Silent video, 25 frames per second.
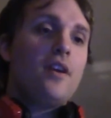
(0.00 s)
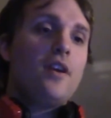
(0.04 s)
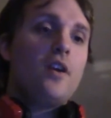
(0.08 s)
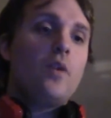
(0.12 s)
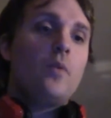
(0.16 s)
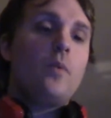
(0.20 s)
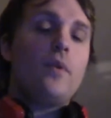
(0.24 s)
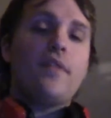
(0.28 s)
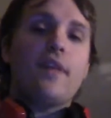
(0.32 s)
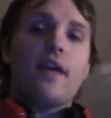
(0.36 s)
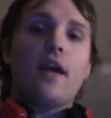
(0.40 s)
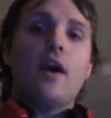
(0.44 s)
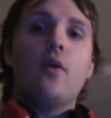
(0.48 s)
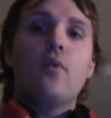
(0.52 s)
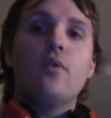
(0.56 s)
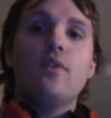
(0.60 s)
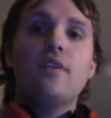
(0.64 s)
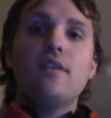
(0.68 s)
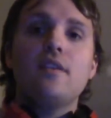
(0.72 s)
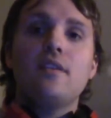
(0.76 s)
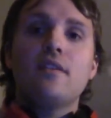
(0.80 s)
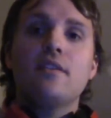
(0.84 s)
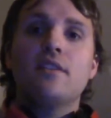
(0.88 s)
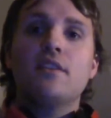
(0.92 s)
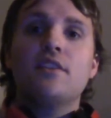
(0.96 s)
Without
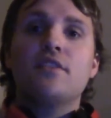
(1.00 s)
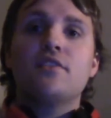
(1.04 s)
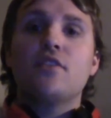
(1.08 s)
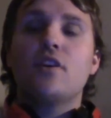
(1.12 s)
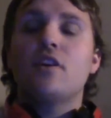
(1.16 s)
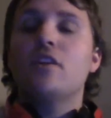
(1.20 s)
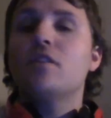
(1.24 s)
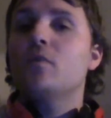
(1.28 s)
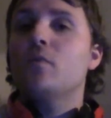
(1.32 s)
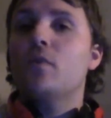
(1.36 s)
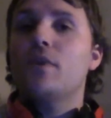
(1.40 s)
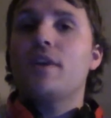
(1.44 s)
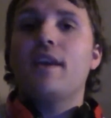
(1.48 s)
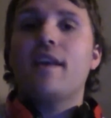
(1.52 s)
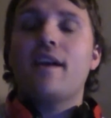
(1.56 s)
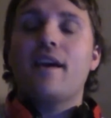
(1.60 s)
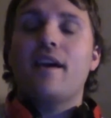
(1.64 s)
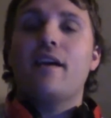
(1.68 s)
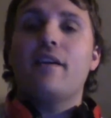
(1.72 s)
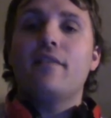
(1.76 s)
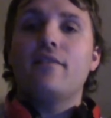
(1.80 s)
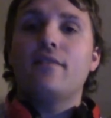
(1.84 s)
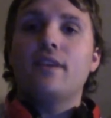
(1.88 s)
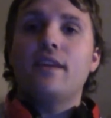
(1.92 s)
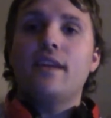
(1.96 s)
it, the song wouldn't
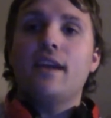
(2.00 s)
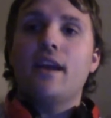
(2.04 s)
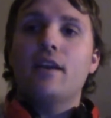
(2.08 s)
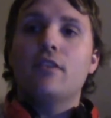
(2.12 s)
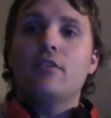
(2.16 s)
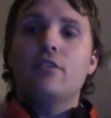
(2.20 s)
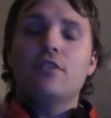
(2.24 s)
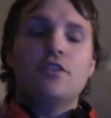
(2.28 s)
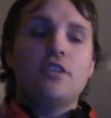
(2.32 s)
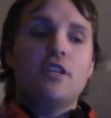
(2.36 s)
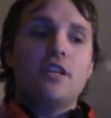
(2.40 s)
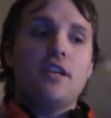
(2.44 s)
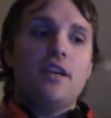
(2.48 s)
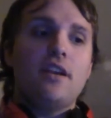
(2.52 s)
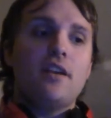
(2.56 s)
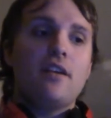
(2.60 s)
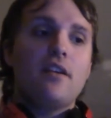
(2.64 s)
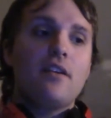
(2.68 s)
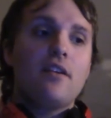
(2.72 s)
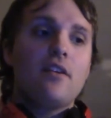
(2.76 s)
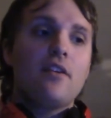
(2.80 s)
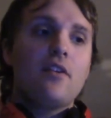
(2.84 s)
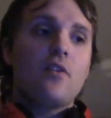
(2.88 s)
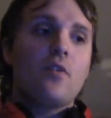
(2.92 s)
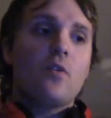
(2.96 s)
have any energy
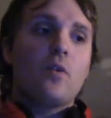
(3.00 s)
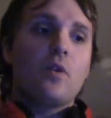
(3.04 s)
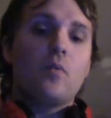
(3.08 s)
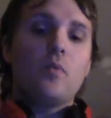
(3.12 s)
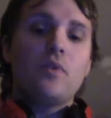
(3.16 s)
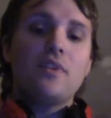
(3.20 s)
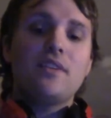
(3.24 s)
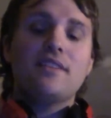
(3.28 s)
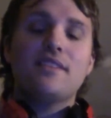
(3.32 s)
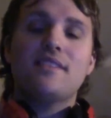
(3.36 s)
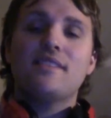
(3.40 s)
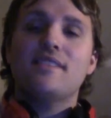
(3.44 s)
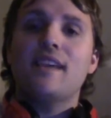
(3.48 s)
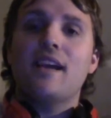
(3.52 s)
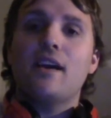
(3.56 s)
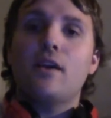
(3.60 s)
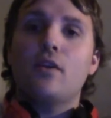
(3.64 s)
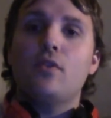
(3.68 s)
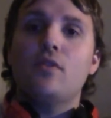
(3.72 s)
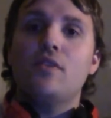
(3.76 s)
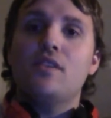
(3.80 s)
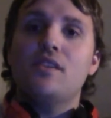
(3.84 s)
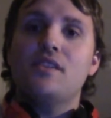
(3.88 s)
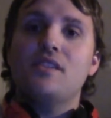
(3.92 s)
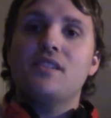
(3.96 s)
or it wouldn't
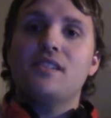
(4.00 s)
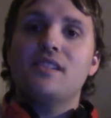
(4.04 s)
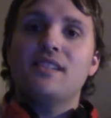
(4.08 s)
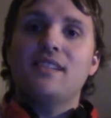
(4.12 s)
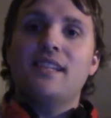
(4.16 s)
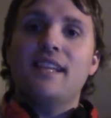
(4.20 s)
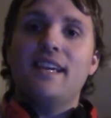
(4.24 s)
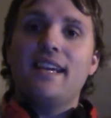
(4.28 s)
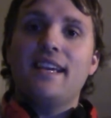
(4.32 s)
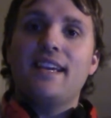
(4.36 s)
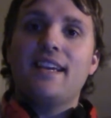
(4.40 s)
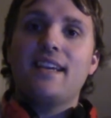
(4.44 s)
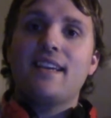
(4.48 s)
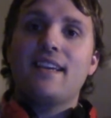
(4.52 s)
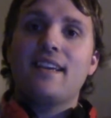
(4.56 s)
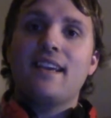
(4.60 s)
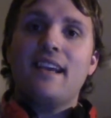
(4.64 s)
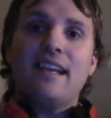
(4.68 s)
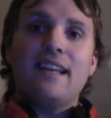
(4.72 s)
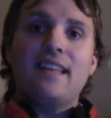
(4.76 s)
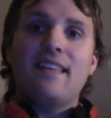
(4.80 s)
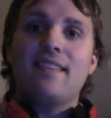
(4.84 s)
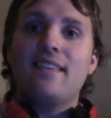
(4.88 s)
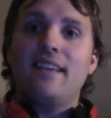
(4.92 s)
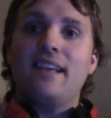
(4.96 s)
sound like
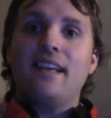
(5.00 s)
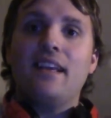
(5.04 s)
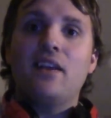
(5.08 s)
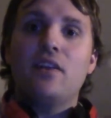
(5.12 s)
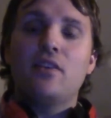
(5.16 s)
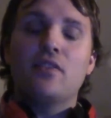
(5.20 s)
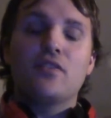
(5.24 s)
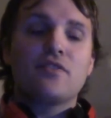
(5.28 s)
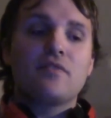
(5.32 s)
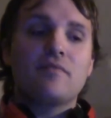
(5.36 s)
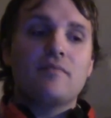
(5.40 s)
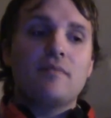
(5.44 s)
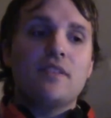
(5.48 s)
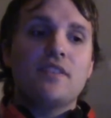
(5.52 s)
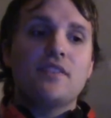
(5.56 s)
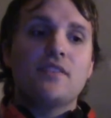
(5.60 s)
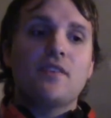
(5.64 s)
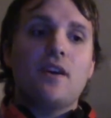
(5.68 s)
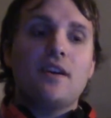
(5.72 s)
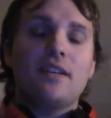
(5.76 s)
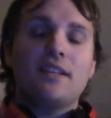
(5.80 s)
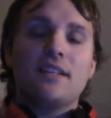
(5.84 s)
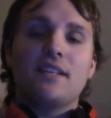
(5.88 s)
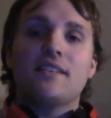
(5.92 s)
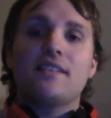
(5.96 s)
anything else from the
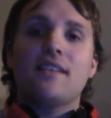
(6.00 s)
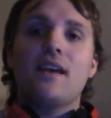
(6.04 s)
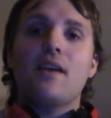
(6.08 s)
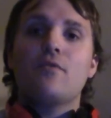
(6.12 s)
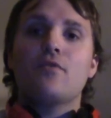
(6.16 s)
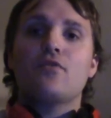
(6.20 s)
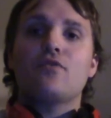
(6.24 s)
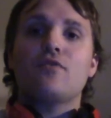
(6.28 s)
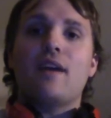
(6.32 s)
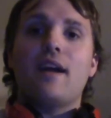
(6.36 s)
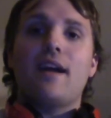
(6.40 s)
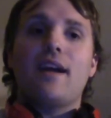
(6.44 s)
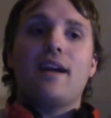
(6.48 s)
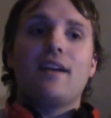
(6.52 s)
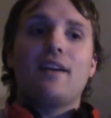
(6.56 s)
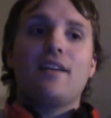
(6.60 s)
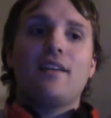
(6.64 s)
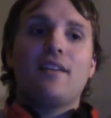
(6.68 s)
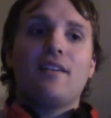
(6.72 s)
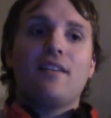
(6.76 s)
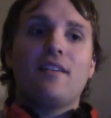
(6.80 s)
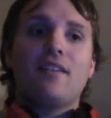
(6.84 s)
Sonic soundtrack.